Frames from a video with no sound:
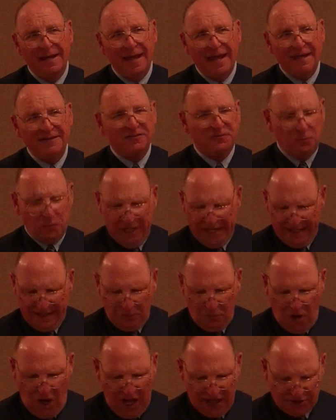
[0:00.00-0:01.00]
As
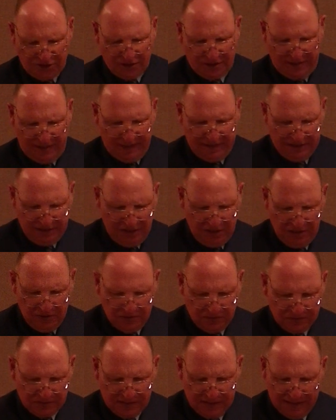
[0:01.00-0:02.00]
we watch the
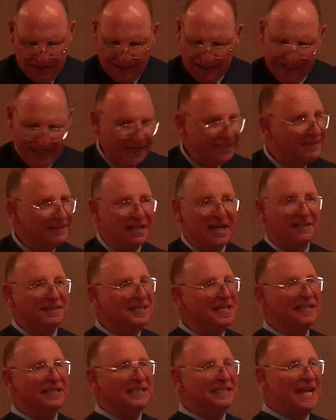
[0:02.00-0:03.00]
news, it
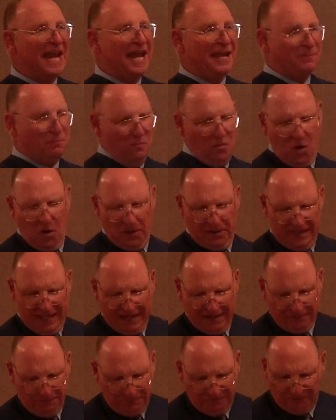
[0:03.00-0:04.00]
doesn't take more
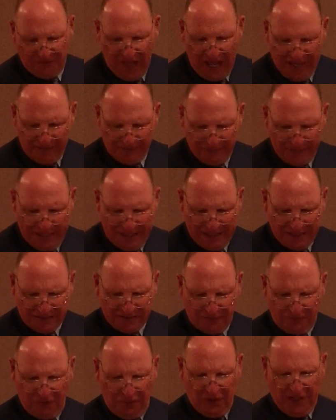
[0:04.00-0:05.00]
than 5 minutes
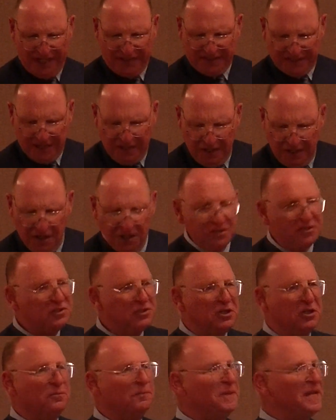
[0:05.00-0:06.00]
for us
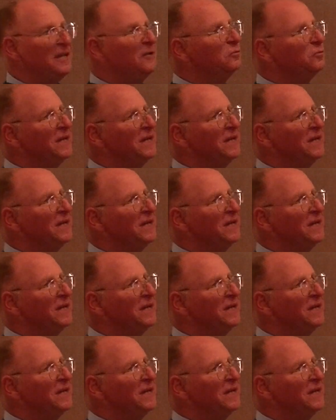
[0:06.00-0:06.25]
to be